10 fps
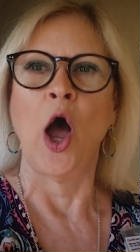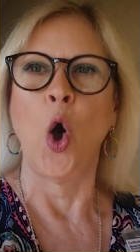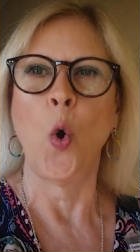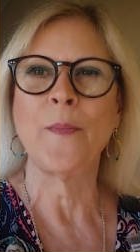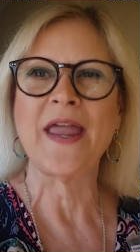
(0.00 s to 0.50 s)

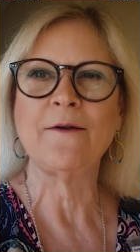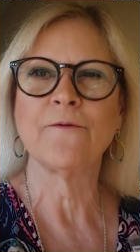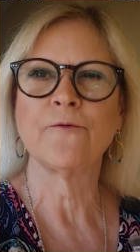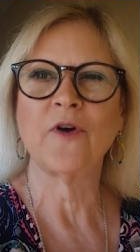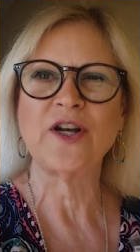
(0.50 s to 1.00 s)
homemade
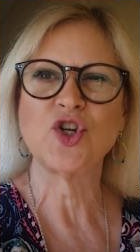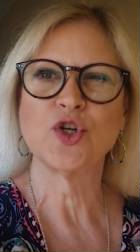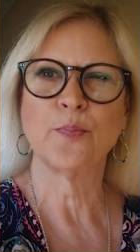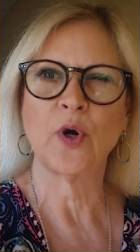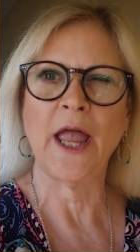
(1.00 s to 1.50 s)
French
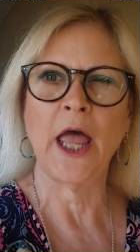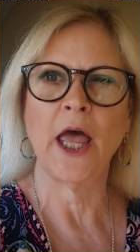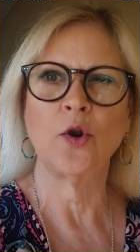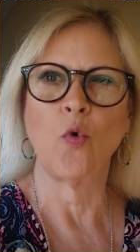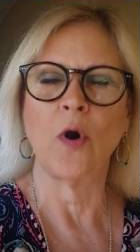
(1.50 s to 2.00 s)

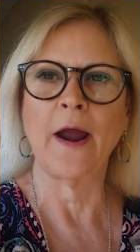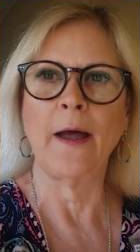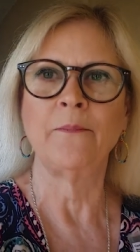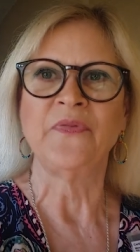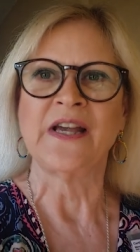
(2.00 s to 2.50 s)
bread or
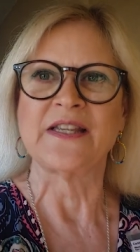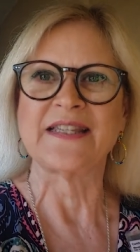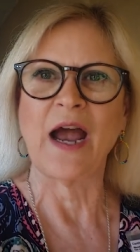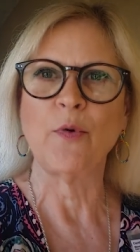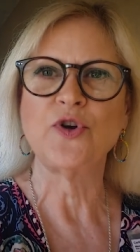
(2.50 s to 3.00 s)
a
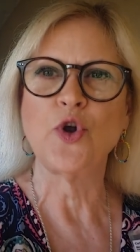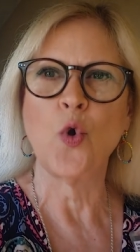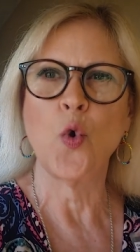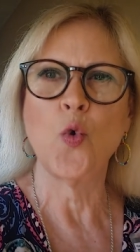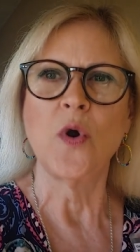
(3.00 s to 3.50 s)

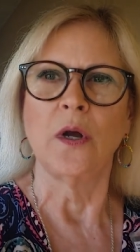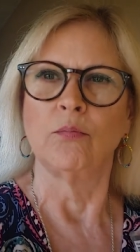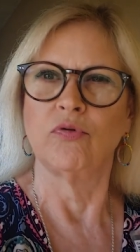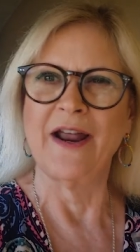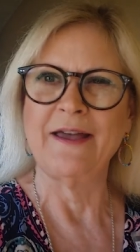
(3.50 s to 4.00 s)
sourdough
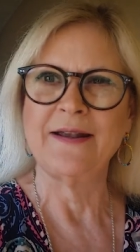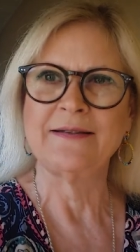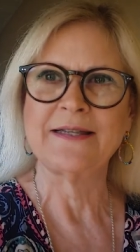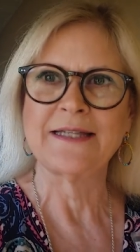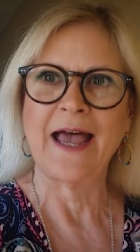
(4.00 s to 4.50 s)
bread
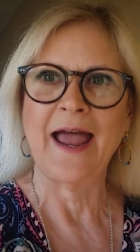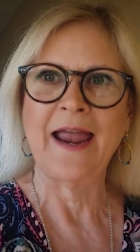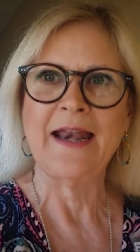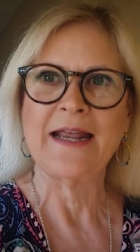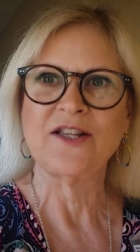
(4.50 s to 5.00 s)

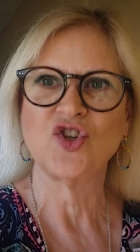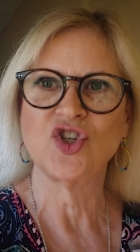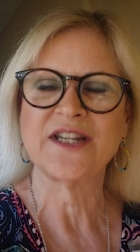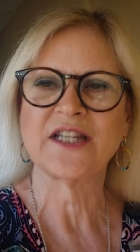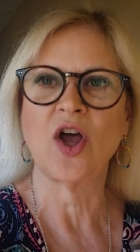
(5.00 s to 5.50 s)
inside. It's
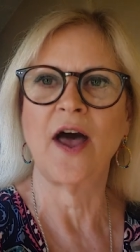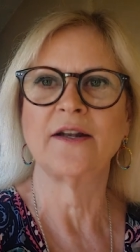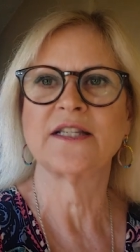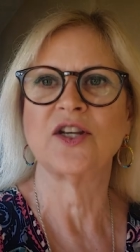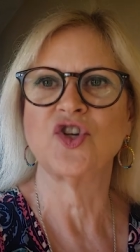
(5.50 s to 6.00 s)
just got
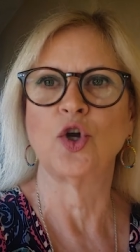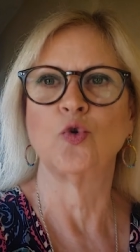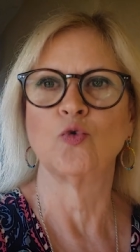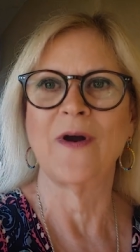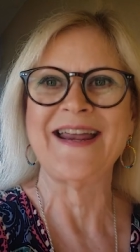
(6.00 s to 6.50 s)
such a
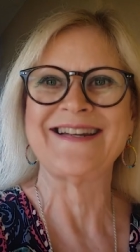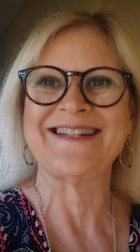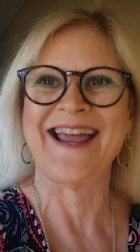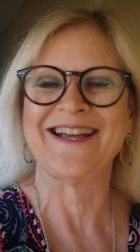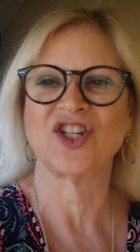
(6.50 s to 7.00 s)
great
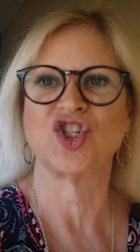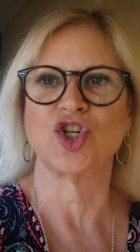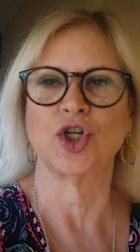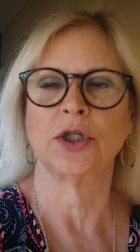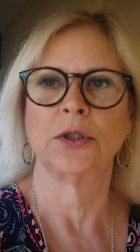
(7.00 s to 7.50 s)

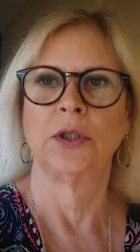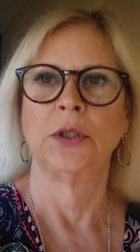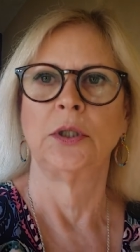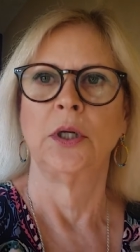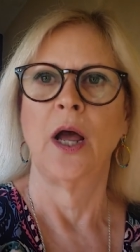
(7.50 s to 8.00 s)
texture.
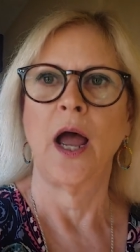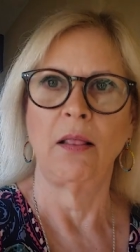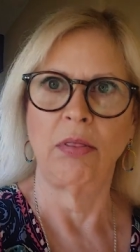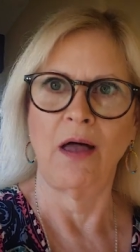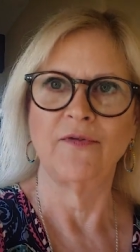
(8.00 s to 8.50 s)
I
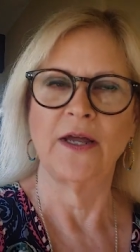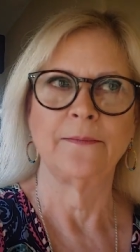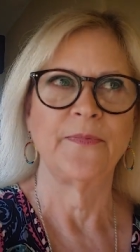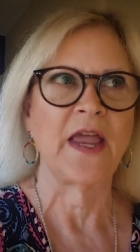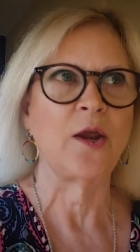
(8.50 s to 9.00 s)
love it.
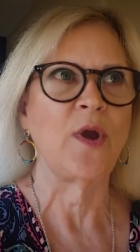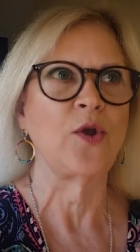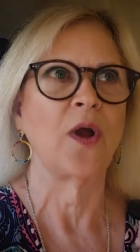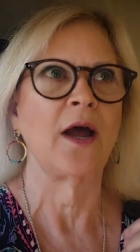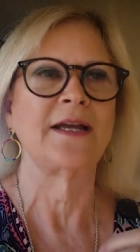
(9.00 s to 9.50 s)
Anyway, you
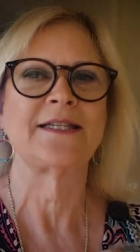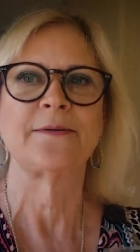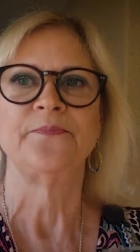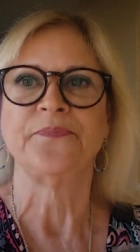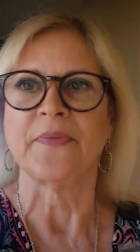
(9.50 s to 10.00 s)
guys,
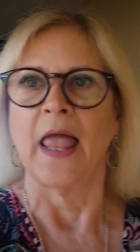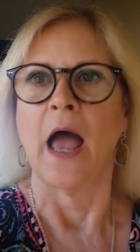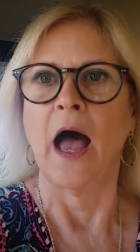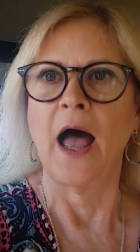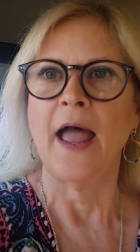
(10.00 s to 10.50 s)

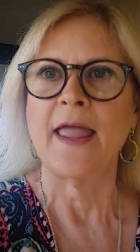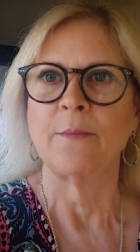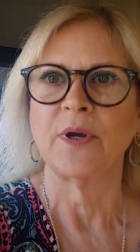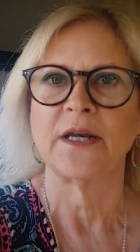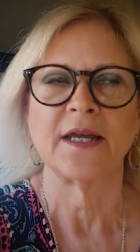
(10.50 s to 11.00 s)
I
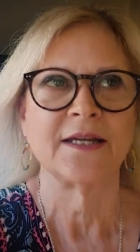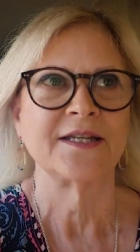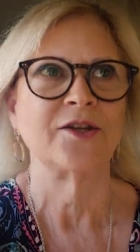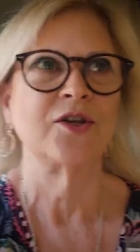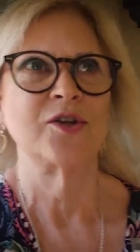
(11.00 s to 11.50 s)
am going to
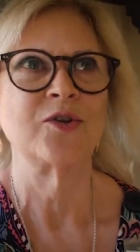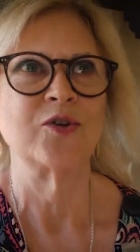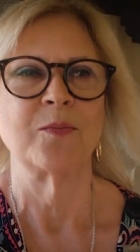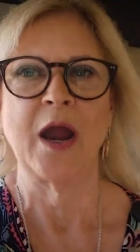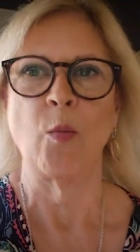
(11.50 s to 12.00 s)
continue to do
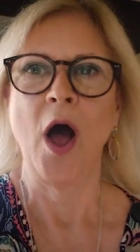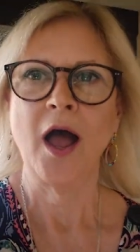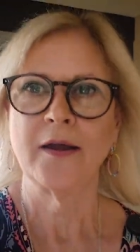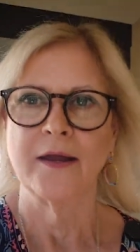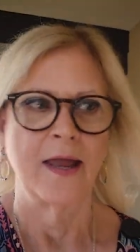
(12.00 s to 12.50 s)
my walk,
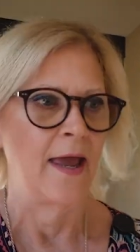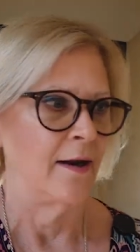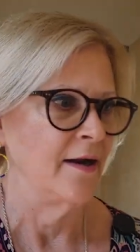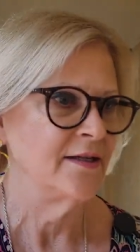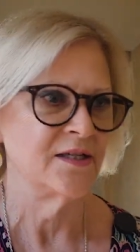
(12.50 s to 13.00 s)
and
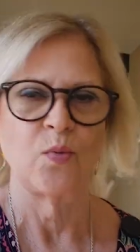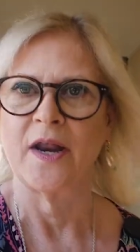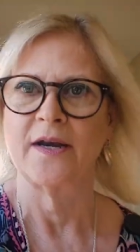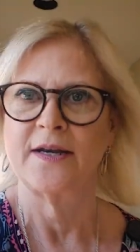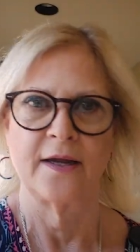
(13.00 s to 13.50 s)
I just
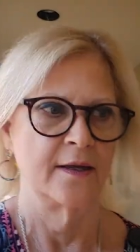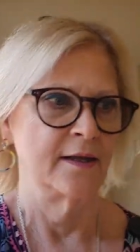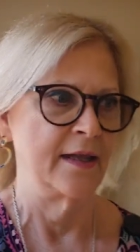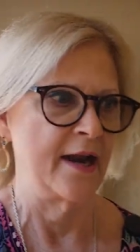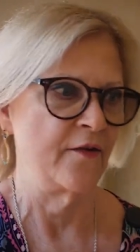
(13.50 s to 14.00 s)
wanted to
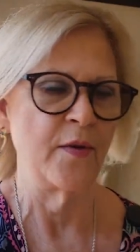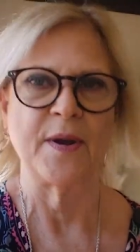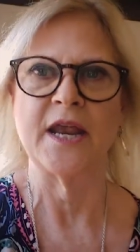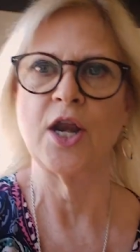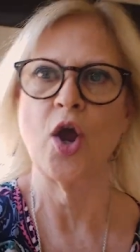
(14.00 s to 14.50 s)
let
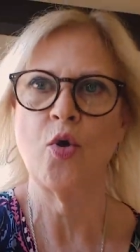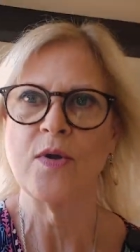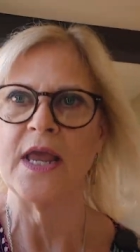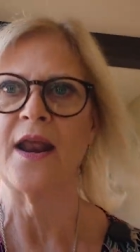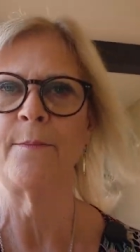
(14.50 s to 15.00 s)
everybody know,
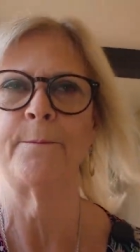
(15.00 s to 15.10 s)
get up